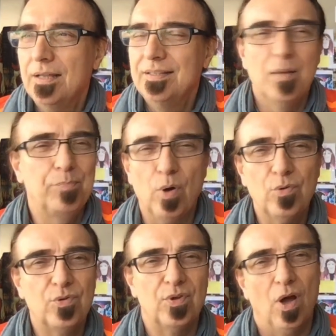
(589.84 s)
They're
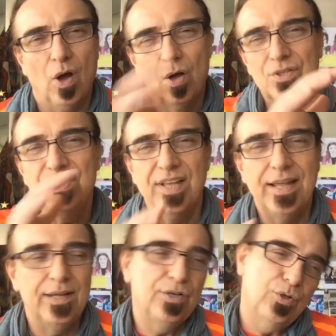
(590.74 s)
both on
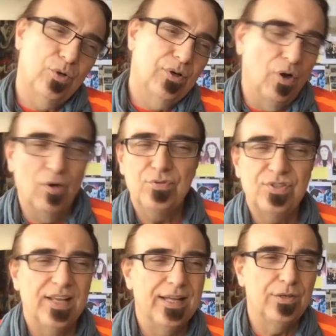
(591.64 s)
stage or off
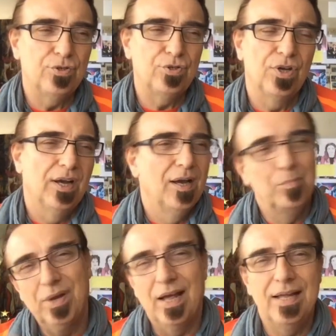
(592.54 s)
stage,
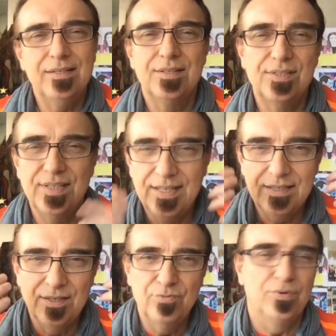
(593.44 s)
behind the
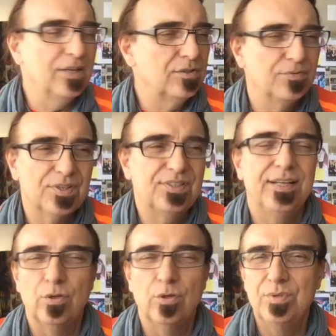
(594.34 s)
scene, in front of the
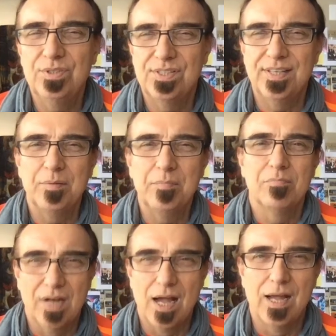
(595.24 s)
scene, always the same
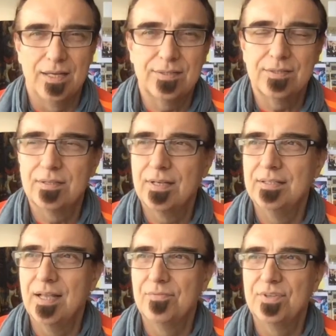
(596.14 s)
guys, and
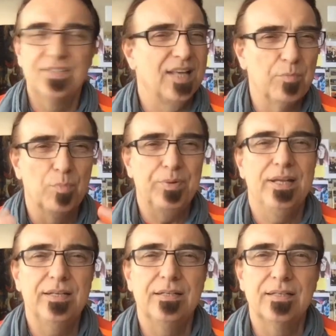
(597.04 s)
have the same
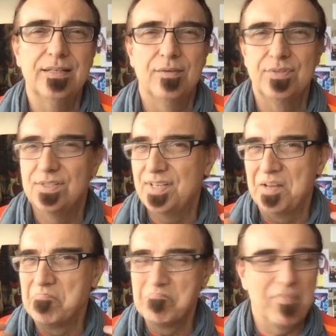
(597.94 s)
opinion and have the
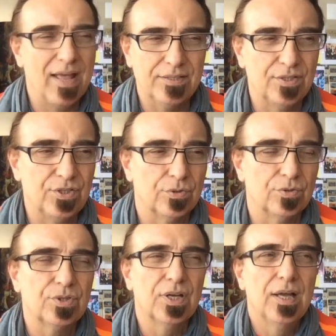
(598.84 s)
same attitude
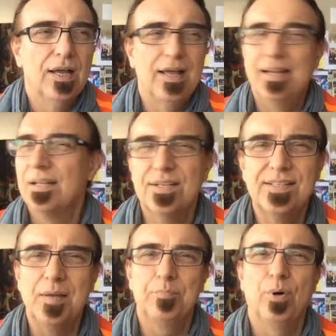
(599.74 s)
and are the
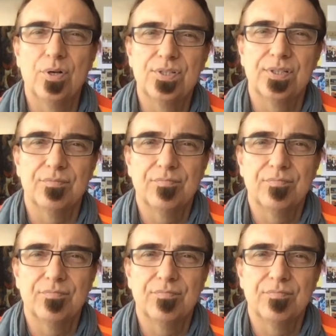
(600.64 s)
same person.